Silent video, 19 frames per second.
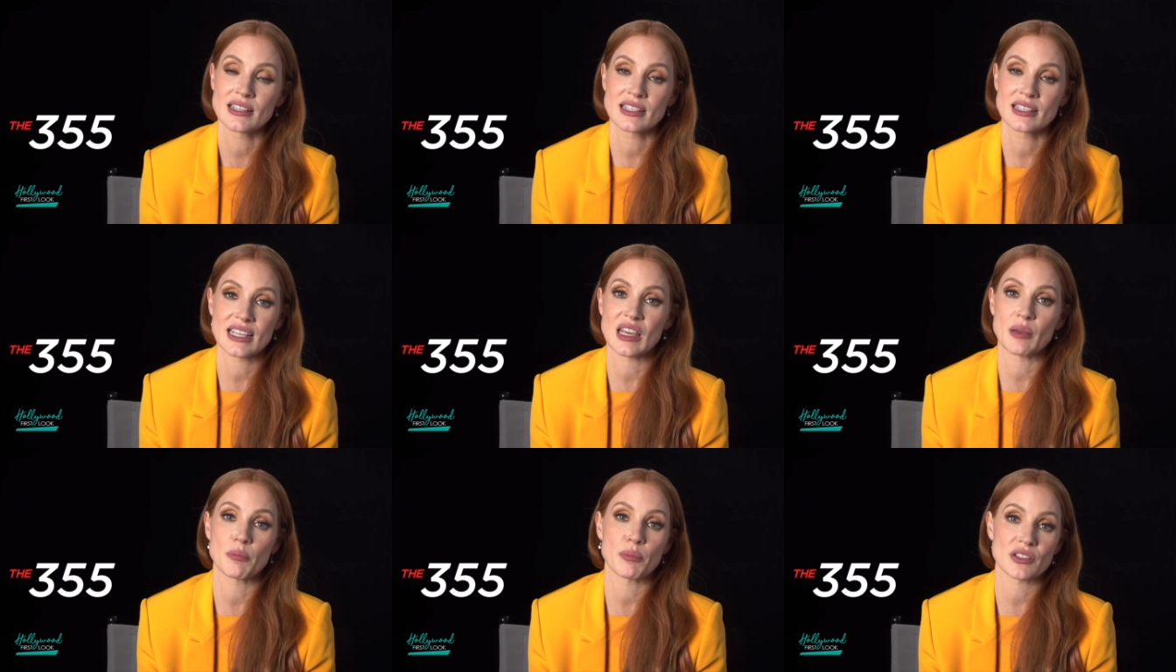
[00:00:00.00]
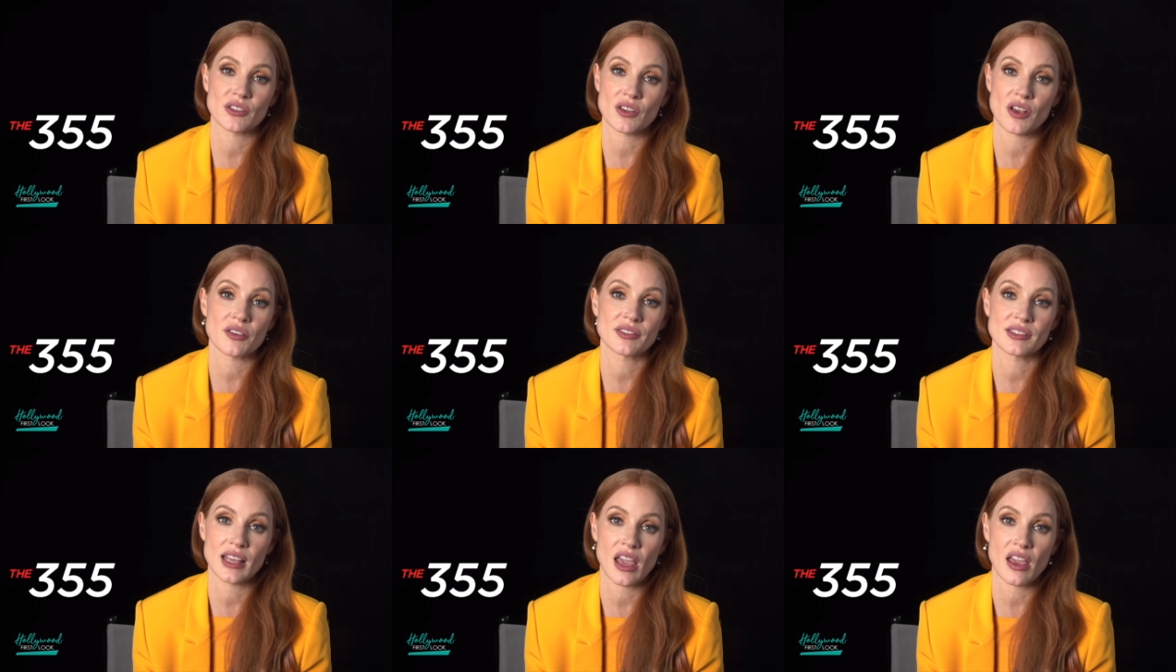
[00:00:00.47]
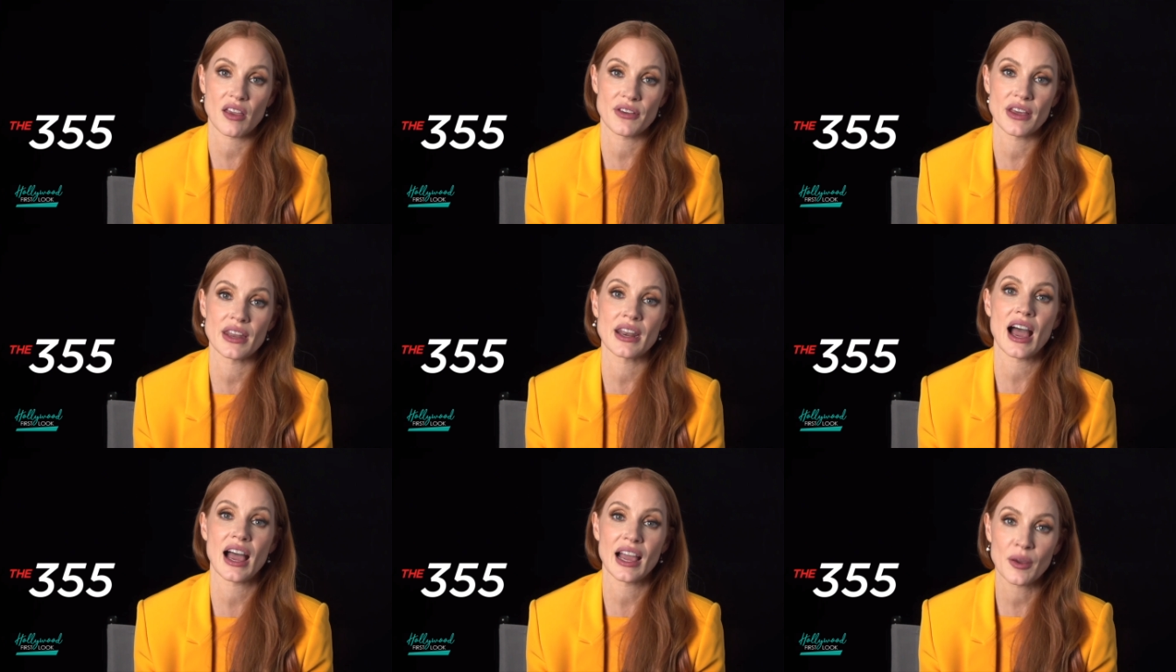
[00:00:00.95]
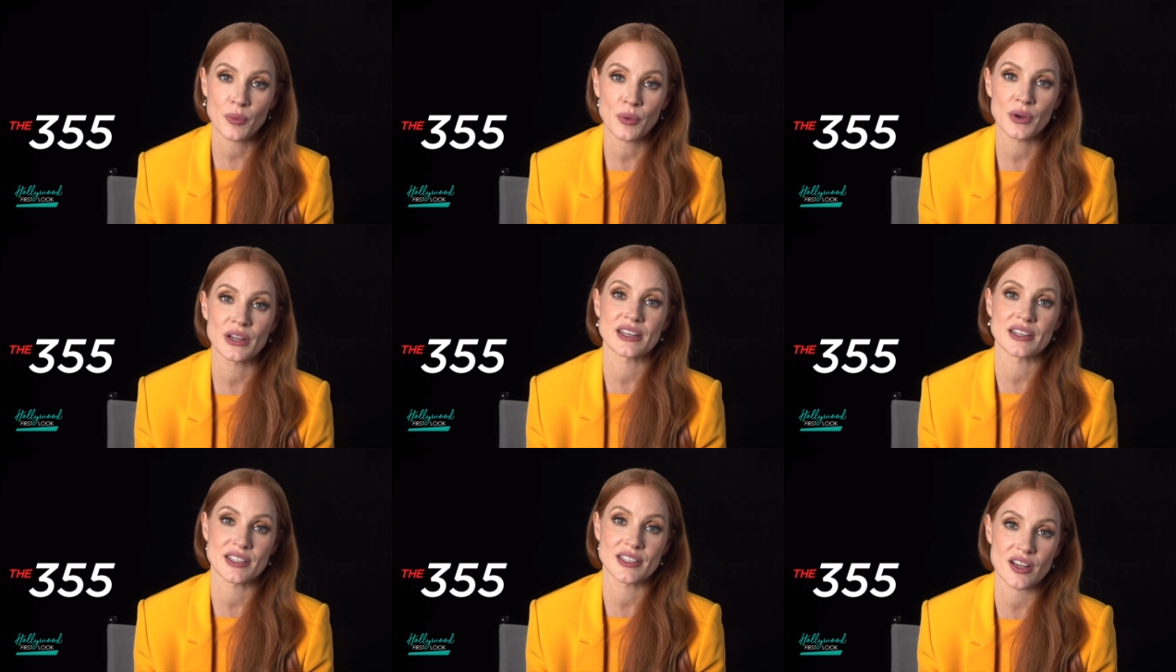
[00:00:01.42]
to keep us all safe. And I
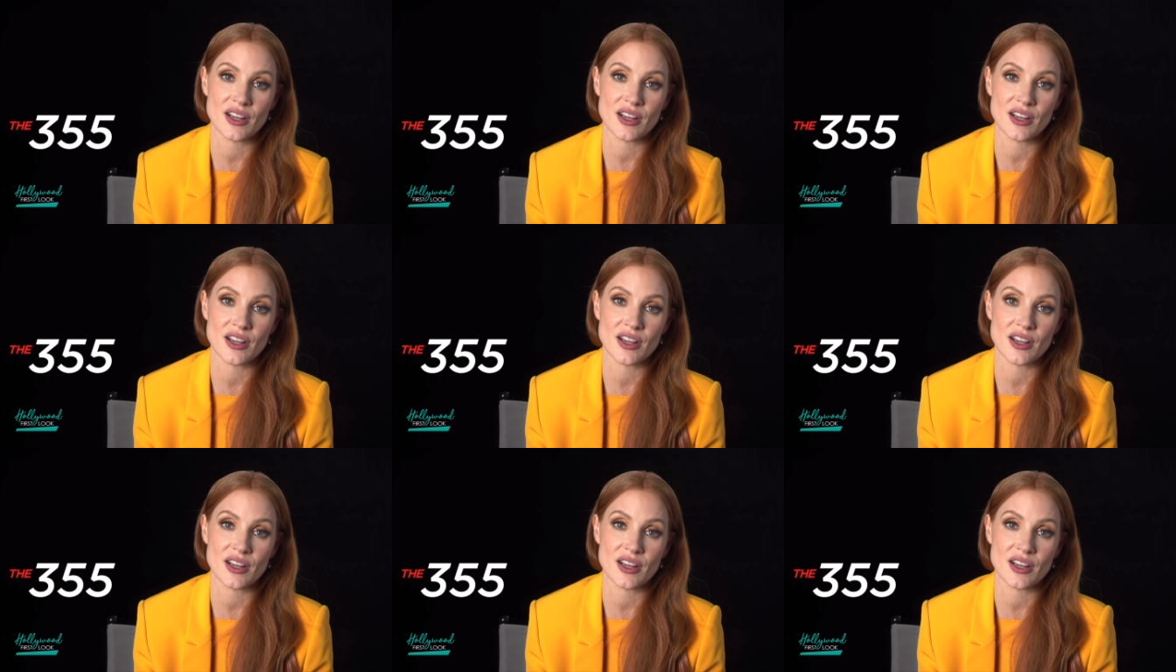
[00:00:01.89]
wanted